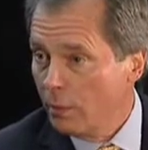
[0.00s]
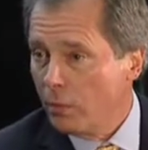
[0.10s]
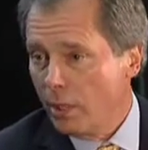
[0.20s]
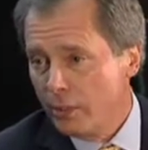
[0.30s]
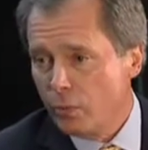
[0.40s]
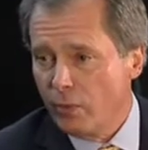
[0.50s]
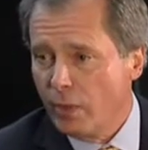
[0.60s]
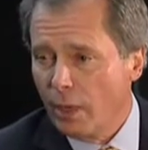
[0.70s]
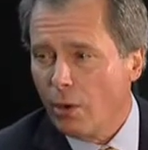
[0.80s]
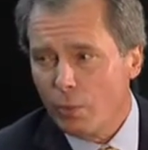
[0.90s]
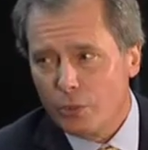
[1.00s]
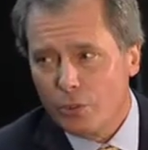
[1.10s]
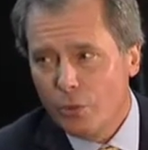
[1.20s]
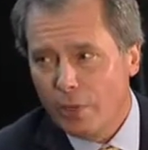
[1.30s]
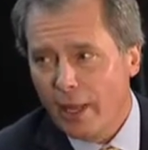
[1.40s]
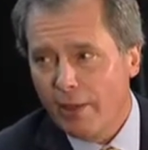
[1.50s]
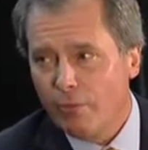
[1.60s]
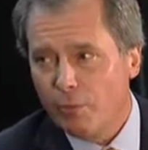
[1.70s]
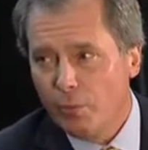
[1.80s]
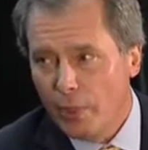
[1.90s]
plus we've got almost $2.5
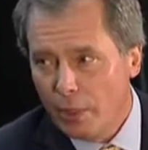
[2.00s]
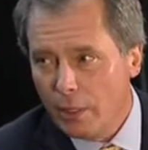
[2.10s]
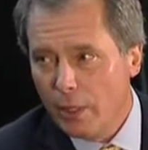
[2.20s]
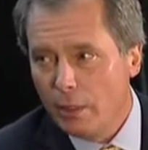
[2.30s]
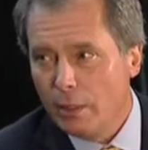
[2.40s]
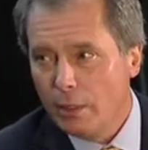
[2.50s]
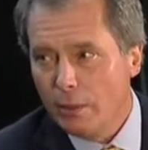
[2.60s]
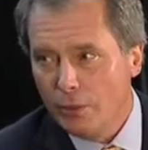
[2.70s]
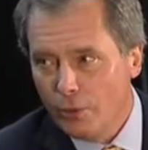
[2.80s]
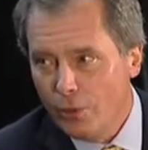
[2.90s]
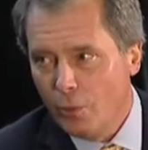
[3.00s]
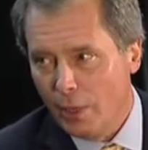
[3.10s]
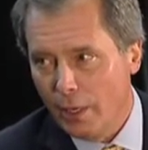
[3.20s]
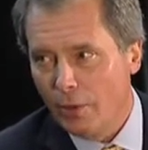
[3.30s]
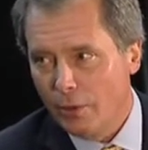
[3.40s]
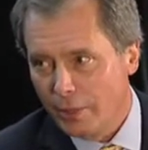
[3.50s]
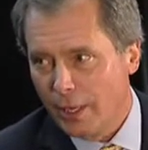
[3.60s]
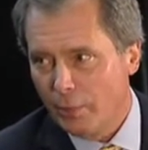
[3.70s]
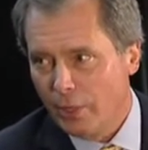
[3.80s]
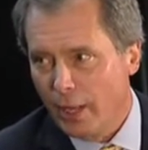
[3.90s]
billion new money on
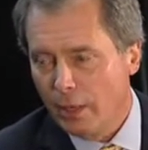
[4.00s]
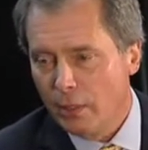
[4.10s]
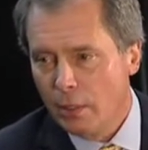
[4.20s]
top of that.